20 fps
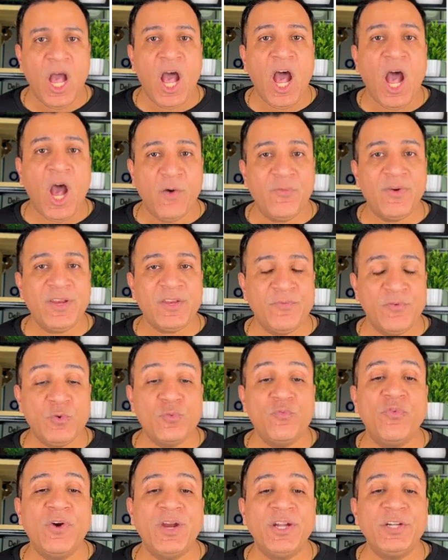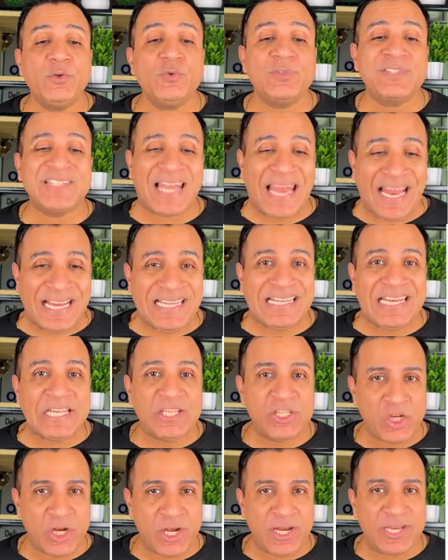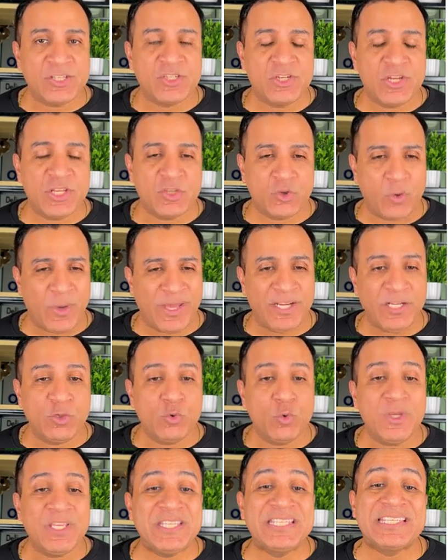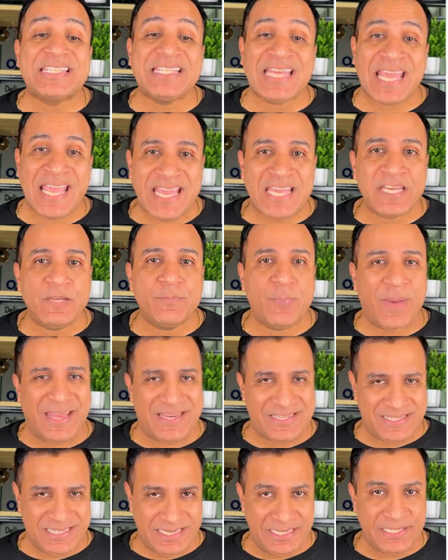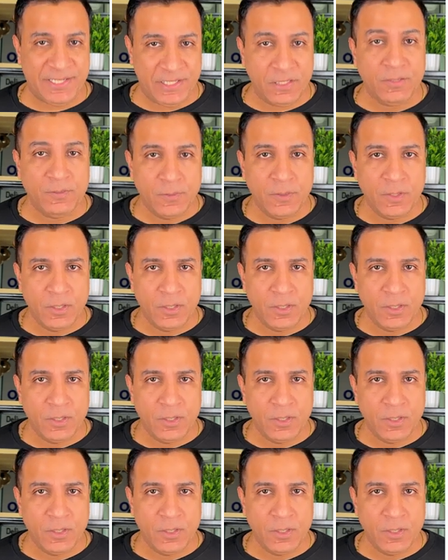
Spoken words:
if you were to slightly change this query to stay in Paris Hilton,